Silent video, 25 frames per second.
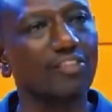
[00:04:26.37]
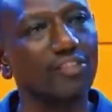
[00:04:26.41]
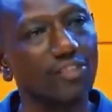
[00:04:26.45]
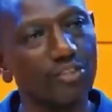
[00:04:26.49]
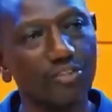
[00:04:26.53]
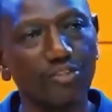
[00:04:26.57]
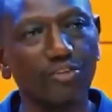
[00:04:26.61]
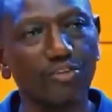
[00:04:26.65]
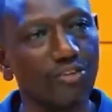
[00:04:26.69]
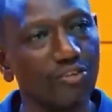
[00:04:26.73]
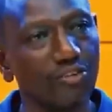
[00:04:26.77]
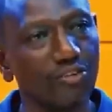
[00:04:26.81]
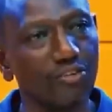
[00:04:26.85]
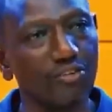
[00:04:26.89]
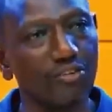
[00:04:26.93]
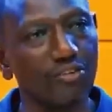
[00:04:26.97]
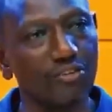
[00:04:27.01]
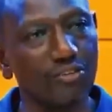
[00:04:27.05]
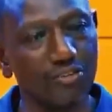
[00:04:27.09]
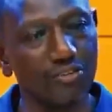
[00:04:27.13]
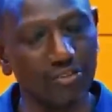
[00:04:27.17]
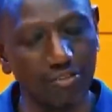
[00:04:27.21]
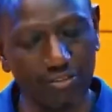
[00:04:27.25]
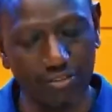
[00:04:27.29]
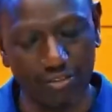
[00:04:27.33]
Do you know
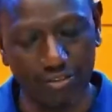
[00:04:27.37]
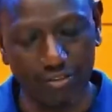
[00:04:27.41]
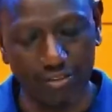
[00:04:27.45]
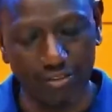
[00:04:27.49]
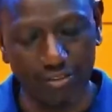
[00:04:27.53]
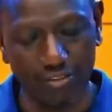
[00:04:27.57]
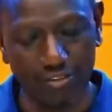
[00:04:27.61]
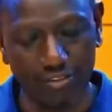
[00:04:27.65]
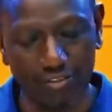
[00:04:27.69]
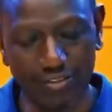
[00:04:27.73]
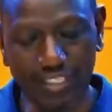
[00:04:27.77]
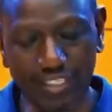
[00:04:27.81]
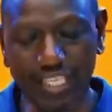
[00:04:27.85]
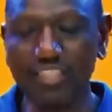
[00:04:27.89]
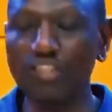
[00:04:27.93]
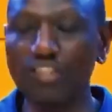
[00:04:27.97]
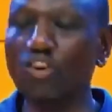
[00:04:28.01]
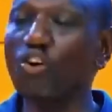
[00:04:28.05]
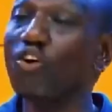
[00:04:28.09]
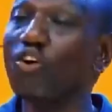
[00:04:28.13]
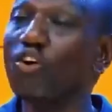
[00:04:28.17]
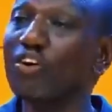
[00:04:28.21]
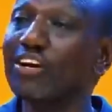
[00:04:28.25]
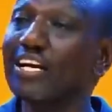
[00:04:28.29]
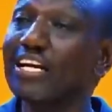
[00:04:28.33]

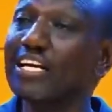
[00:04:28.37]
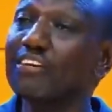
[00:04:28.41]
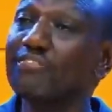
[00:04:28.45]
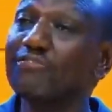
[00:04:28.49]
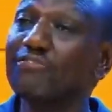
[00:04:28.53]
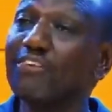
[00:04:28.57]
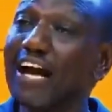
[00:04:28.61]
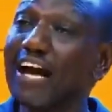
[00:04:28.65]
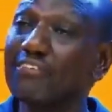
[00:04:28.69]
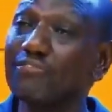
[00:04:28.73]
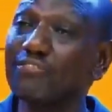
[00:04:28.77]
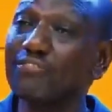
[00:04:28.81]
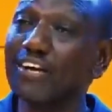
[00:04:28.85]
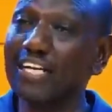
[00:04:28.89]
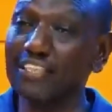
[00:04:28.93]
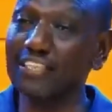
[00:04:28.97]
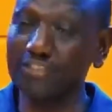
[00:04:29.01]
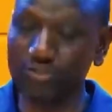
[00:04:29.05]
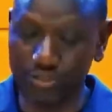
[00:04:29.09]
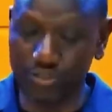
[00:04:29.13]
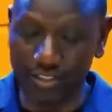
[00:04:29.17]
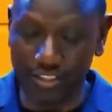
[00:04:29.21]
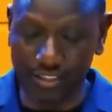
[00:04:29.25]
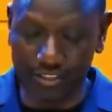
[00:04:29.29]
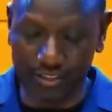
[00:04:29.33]
that only five
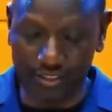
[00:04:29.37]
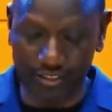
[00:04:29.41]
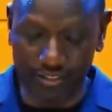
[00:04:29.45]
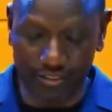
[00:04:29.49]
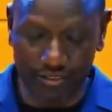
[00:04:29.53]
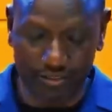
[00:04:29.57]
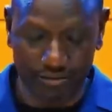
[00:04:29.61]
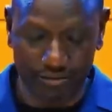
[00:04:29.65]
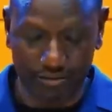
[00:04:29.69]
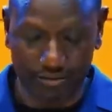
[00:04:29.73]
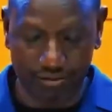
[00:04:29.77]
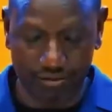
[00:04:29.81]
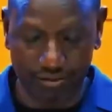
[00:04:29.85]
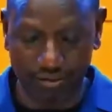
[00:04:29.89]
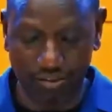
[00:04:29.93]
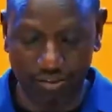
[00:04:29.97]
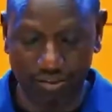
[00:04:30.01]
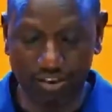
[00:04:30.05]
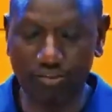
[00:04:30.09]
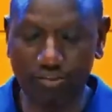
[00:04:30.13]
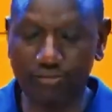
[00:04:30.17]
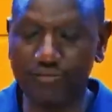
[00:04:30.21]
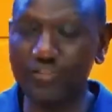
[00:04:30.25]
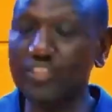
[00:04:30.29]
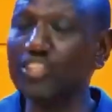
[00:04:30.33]
countries
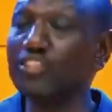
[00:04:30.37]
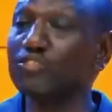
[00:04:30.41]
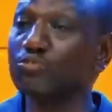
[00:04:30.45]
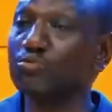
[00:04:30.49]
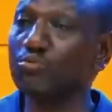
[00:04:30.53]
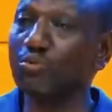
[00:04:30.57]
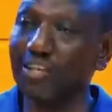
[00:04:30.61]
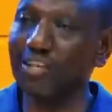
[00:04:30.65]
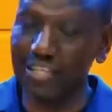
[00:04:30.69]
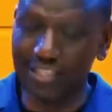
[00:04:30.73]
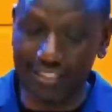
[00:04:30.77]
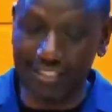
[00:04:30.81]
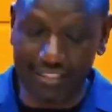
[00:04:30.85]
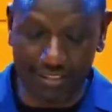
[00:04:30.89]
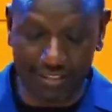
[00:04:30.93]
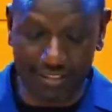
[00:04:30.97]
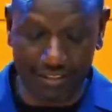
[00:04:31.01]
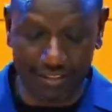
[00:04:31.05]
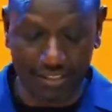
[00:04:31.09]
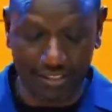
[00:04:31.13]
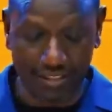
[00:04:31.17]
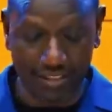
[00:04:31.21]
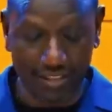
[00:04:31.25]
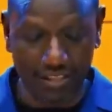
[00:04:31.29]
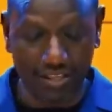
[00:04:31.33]
of this world
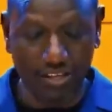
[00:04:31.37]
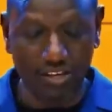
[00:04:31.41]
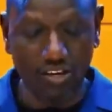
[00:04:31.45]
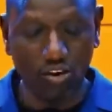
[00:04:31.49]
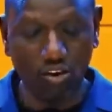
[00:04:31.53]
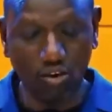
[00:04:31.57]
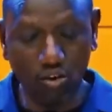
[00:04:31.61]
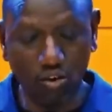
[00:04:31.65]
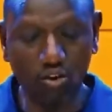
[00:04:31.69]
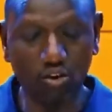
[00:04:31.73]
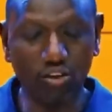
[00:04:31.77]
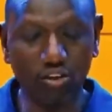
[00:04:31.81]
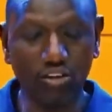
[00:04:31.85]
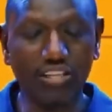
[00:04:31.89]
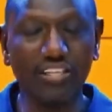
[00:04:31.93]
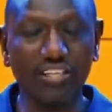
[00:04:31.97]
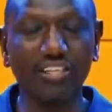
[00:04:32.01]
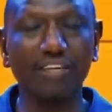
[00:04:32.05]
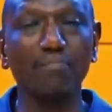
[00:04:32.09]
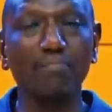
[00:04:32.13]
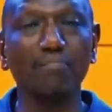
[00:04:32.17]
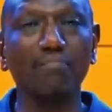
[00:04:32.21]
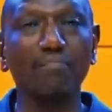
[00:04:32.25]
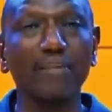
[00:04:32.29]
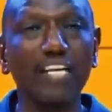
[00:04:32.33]

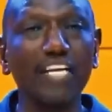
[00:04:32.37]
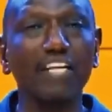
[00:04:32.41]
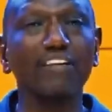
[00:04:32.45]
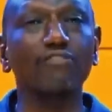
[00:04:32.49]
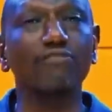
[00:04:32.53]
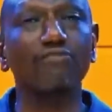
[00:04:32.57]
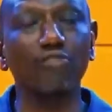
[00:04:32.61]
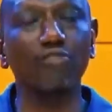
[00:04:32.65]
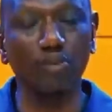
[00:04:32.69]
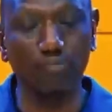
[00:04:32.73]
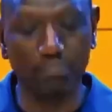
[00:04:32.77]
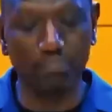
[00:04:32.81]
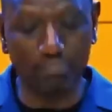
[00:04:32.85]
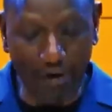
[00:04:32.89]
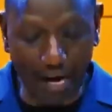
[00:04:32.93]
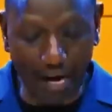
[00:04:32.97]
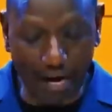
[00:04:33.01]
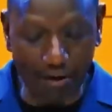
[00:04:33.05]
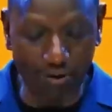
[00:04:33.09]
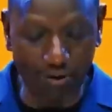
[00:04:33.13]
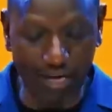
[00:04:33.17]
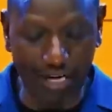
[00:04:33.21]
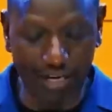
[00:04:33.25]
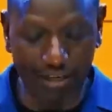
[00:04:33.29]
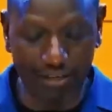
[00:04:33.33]
hold meaningful
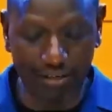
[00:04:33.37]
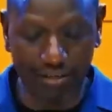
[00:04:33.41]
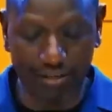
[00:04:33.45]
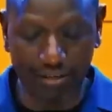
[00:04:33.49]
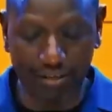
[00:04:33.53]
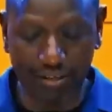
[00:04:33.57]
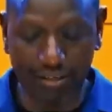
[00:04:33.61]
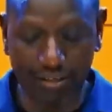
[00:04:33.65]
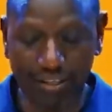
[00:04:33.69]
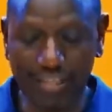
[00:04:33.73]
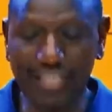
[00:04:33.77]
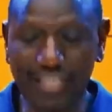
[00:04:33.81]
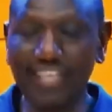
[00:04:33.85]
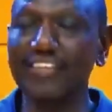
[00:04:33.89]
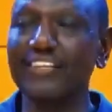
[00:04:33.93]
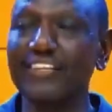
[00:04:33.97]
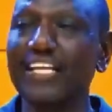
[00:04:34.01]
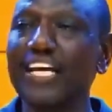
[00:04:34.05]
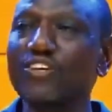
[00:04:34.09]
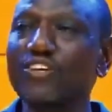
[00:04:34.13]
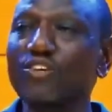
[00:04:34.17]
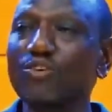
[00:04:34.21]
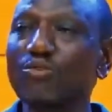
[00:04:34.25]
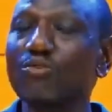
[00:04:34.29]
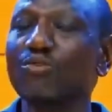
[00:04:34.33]
power in
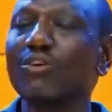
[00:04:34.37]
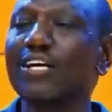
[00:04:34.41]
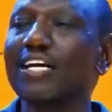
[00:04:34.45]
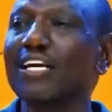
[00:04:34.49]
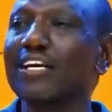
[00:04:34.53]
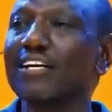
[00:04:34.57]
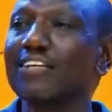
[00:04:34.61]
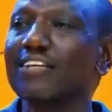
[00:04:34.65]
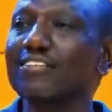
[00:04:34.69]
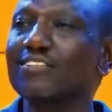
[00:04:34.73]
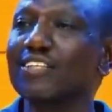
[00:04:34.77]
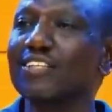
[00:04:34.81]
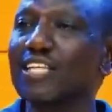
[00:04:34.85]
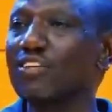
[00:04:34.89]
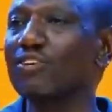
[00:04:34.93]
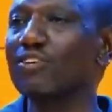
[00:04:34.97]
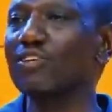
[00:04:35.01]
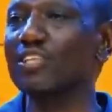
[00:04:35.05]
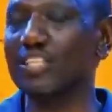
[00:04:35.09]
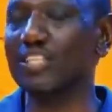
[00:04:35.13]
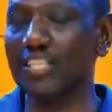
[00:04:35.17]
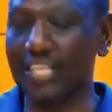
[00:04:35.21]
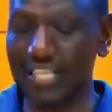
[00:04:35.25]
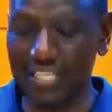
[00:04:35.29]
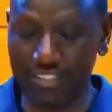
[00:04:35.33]
the U N
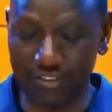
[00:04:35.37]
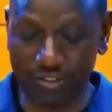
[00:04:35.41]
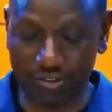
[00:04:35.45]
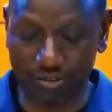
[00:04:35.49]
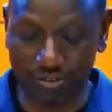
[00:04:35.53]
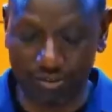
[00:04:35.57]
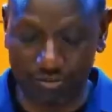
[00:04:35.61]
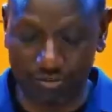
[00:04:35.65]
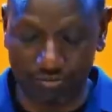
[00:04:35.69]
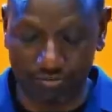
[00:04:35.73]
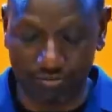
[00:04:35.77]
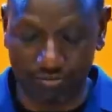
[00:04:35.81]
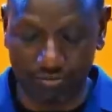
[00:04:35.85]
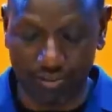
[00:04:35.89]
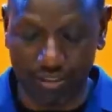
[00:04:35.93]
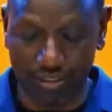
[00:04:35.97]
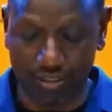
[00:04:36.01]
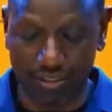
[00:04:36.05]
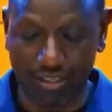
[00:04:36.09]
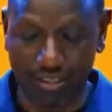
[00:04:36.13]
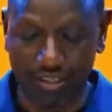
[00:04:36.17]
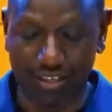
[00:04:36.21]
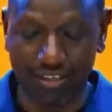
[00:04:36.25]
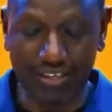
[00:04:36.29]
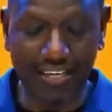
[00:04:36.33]
Security Council?
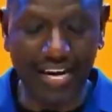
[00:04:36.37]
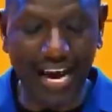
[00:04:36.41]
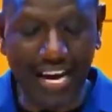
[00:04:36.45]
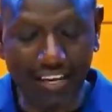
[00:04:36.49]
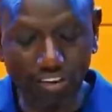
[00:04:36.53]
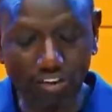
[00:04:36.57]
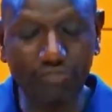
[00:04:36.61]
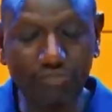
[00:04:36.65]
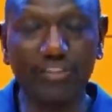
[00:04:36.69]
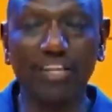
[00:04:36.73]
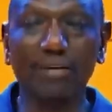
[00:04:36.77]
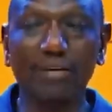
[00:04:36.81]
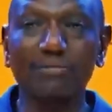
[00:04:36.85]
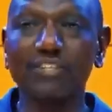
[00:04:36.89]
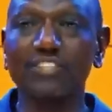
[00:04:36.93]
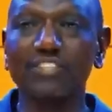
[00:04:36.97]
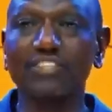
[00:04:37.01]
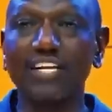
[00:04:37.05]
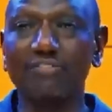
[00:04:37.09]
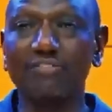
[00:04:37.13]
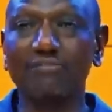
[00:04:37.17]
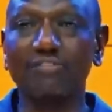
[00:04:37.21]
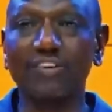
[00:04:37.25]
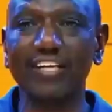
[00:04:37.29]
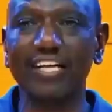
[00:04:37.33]
None of them
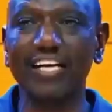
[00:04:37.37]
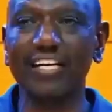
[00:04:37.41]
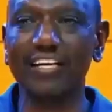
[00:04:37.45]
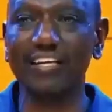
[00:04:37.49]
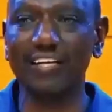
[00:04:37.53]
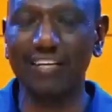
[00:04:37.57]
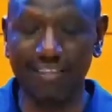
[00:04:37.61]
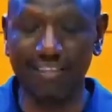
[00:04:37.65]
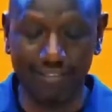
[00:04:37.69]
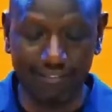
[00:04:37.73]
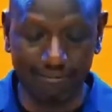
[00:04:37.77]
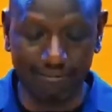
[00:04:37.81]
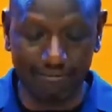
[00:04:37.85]
is African.